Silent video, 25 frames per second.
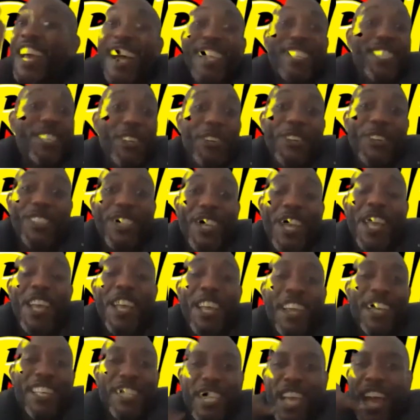That's a good thing.
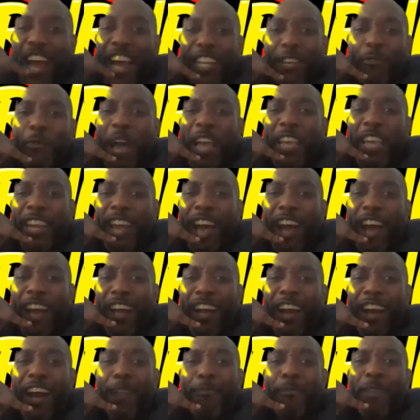Seani, why you now
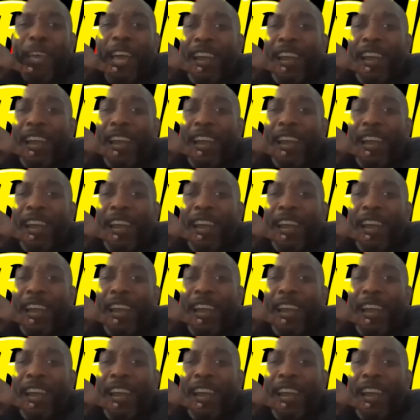calling me?